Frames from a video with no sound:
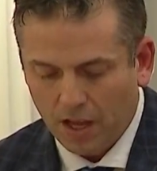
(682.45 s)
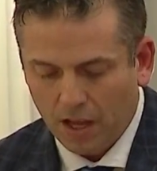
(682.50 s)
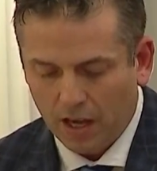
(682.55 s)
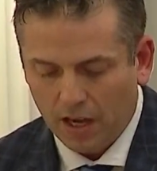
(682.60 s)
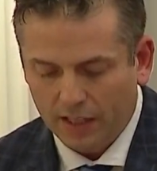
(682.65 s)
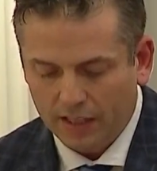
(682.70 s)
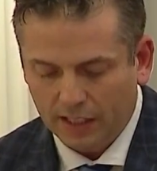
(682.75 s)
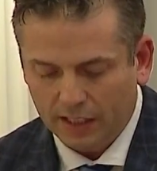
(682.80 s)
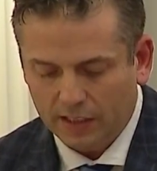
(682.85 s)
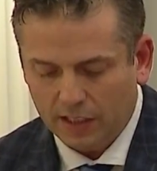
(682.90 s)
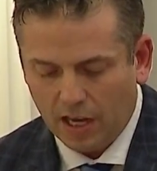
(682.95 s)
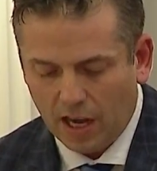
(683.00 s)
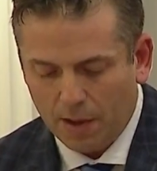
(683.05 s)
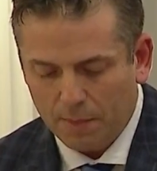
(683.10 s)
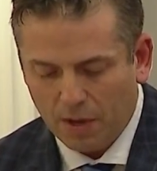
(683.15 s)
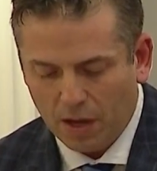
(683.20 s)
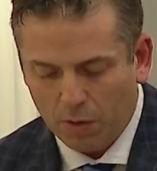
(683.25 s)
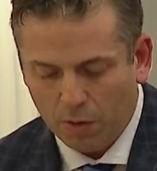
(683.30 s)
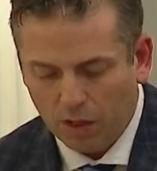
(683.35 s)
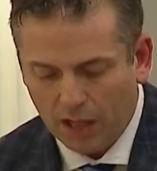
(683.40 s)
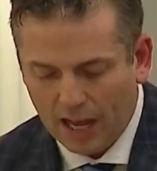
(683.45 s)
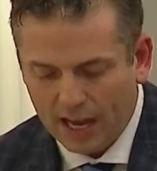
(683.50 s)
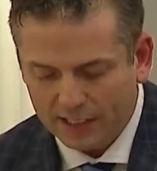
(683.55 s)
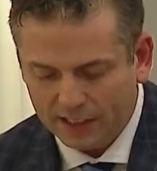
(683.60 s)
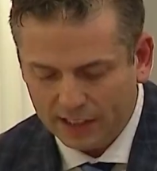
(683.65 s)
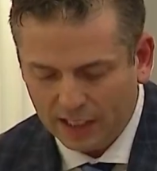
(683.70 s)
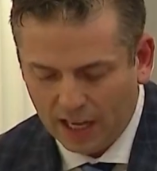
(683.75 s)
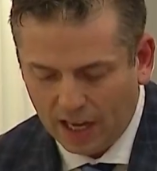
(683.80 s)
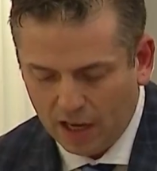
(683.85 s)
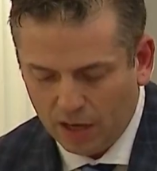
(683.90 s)
And at that time, I will
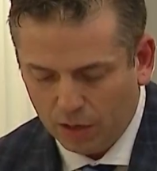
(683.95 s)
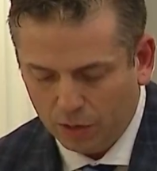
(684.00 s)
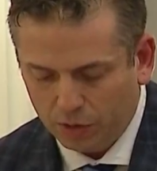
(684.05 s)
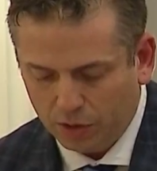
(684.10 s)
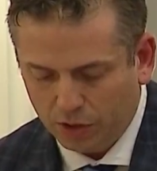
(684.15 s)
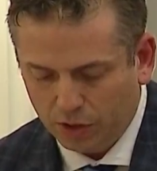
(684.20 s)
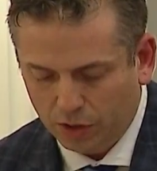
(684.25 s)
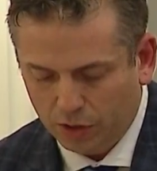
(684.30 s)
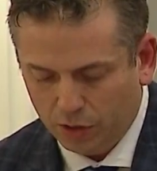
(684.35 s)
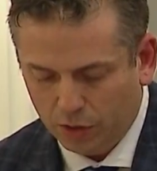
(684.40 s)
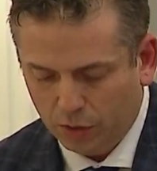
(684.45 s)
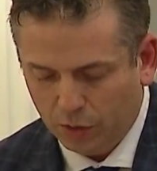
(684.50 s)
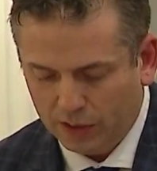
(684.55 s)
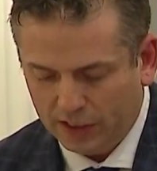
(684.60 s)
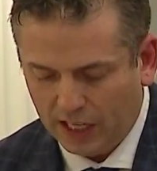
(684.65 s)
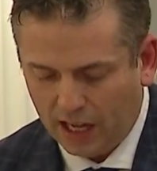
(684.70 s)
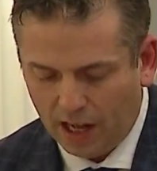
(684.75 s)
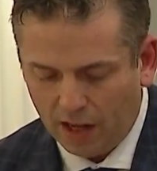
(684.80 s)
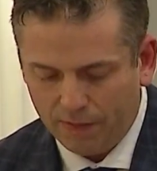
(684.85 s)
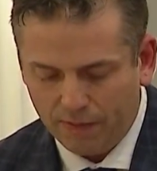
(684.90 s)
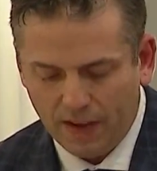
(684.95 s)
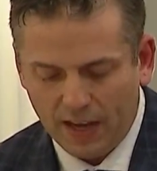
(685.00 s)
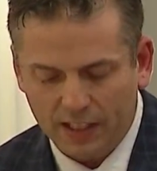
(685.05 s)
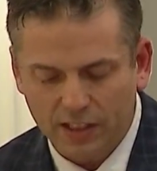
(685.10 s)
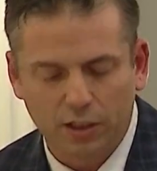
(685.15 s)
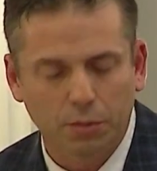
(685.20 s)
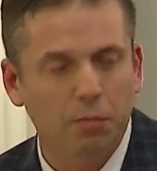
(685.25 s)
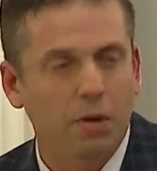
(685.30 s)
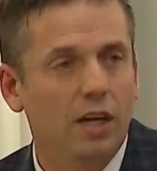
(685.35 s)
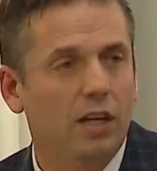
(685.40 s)
ask the House to do as
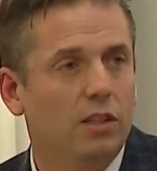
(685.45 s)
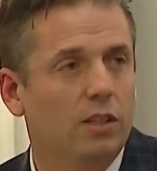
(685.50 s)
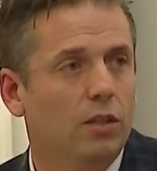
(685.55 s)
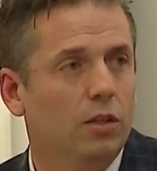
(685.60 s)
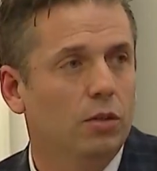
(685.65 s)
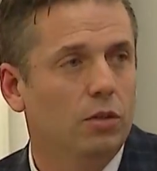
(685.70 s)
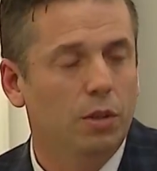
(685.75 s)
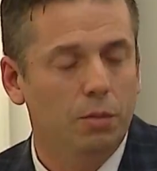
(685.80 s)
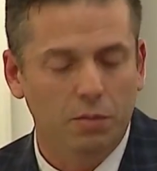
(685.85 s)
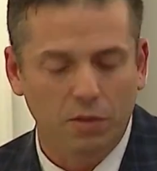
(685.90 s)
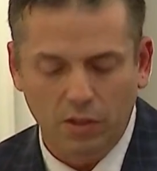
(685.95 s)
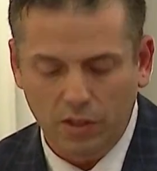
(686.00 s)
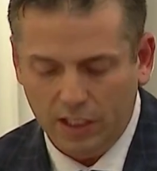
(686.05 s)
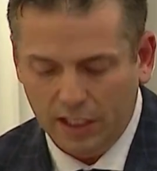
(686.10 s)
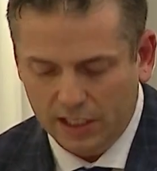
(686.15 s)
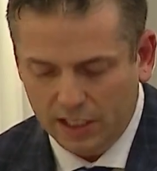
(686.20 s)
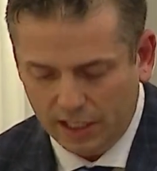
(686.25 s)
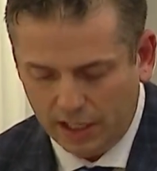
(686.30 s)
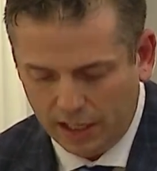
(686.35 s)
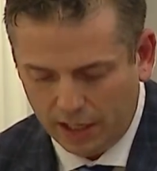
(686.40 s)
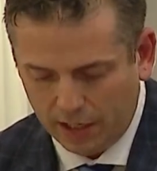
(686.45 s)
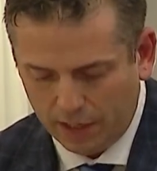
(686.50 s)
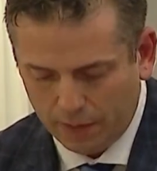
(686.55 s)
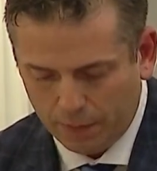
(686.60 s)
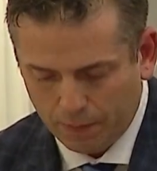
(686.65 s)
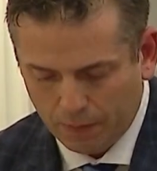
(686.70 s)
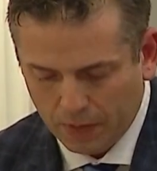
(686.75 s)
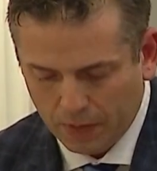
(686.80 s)
Halifax-Chebucto community did,